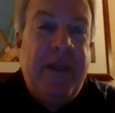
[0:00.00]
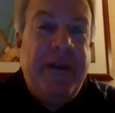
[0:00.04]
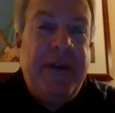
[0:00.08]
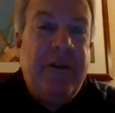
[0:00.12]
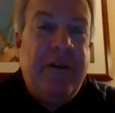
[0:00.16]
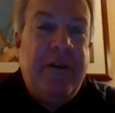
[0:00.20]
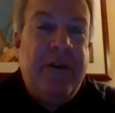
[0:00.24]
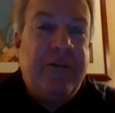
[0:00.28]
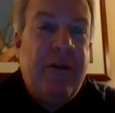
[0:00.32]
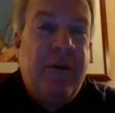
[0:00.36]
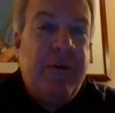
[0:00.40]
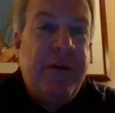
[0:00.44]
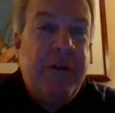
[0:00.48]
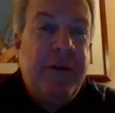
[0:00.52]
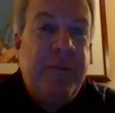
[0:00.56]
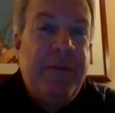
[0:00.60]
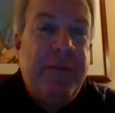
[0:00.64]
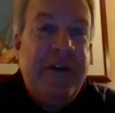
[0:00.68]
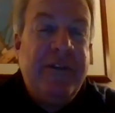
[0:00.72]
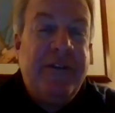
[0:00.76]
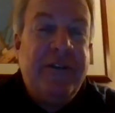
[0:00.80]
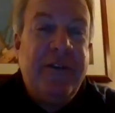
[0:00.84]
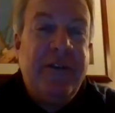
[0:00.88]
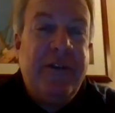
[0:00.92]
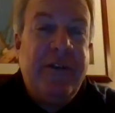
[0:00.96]
they're throwing a
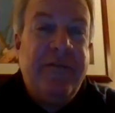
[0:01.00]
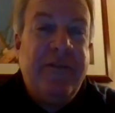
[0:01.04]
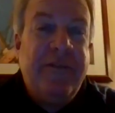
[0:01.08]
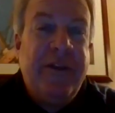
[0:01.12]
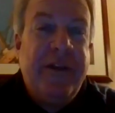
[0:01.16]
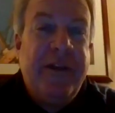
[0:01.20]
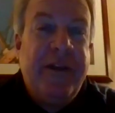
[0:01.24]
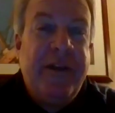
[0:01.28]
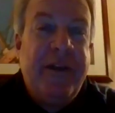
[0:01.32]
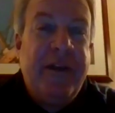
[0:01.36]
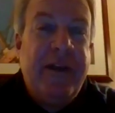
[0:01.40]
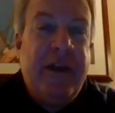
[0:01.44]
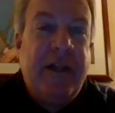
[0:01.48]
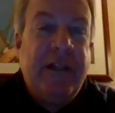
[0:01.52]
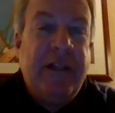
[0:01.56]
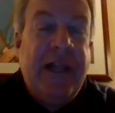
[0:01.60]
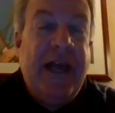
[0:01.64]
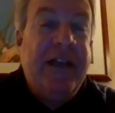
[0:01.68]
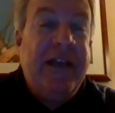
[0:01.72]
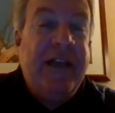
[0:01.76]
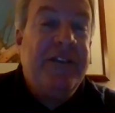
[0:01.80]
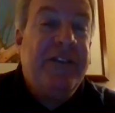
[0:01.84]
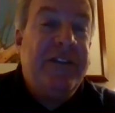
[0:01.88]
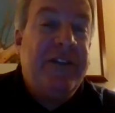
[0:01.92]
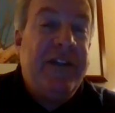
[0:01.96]
piece of
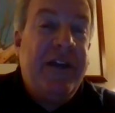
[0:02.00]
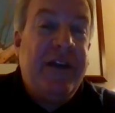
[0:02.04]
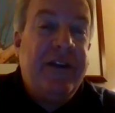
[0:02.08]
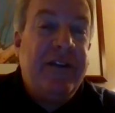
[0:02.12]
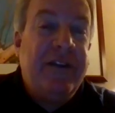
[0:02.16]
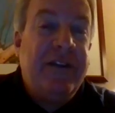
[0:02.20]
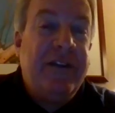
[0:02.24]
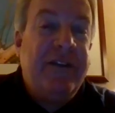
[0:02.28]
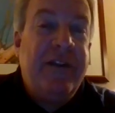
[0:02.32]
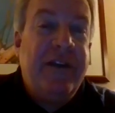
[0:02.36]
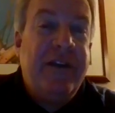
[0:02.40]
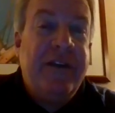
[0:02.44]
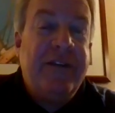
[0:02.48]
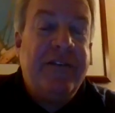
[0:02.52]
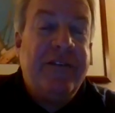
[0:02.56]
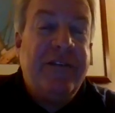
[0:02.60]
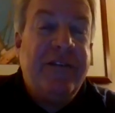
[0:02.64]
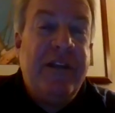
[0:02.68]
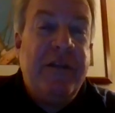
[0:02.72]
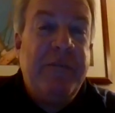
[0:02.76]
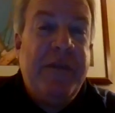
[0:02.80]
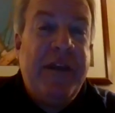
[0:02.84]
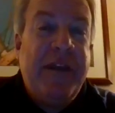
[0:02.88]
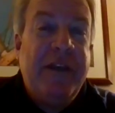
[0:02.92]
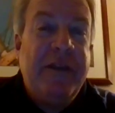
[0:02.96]
Elastec, the
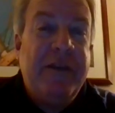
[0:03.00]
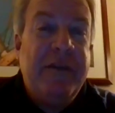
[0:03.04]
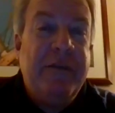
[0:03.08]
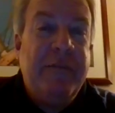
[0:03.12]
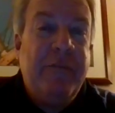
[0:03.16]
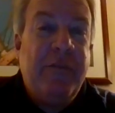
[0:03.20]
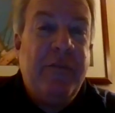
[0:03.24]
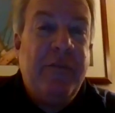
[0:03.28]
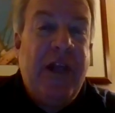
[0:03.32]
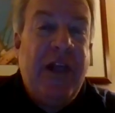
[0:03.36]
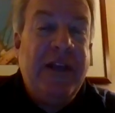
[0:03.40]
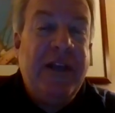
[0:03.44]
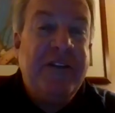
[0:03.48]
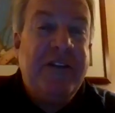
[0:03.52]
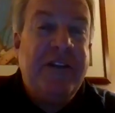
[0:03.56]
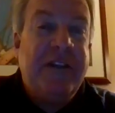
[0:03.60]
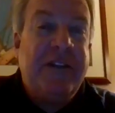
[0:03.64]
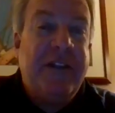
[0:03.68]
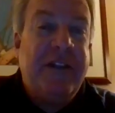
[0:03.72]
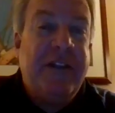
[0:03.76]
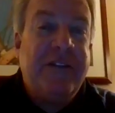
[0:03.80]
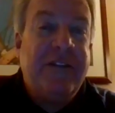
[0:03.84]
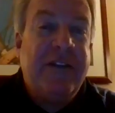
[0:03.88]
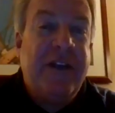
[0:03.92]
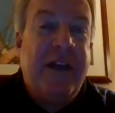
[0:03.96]
Z-Man
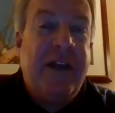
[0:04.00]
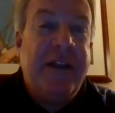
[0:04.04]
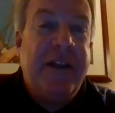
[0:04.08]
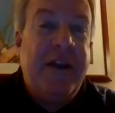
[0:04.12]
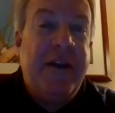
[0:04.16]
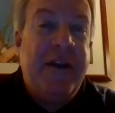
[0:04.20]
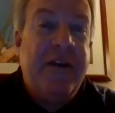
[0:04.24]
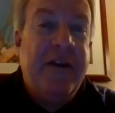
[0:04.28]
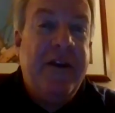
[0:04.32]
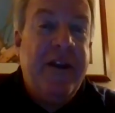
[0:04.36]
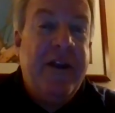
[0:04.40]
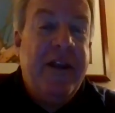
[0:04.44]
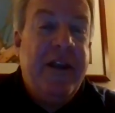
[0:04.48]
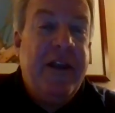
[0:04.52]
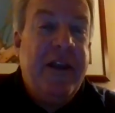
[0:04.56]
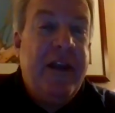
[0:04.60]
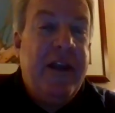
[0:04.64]
plastic that's on there,